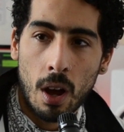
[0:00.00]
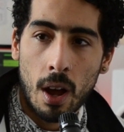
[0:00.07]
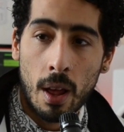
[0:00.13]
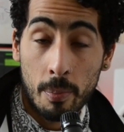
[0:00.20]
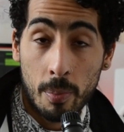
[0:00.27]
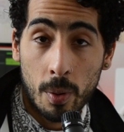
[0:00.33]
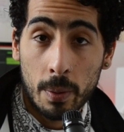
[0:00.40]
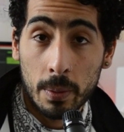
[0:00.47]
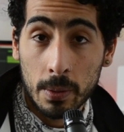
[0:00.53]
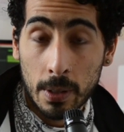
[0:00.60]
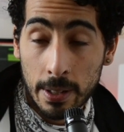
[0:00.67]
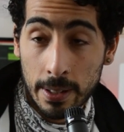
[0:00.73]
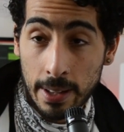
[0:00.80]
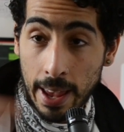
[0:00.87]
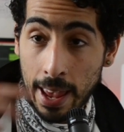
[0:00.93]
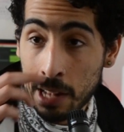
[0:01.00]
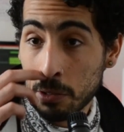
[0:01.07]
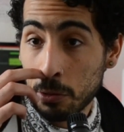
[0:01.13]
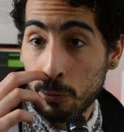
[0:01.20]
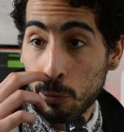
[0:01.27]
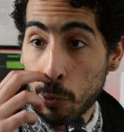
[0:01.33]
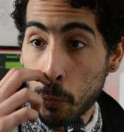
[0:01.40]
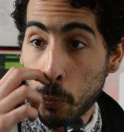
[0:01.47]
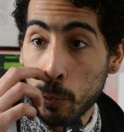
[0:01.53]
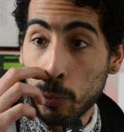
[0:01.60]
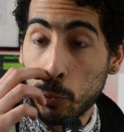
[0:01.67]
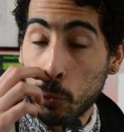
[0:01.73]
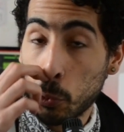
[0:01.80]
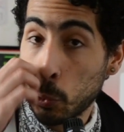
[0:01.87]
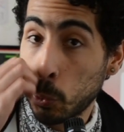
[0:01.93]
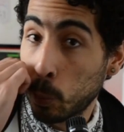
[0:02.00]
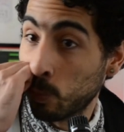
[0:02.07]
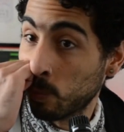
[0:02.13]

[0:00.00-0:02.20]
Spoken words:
and probably the end of World War II,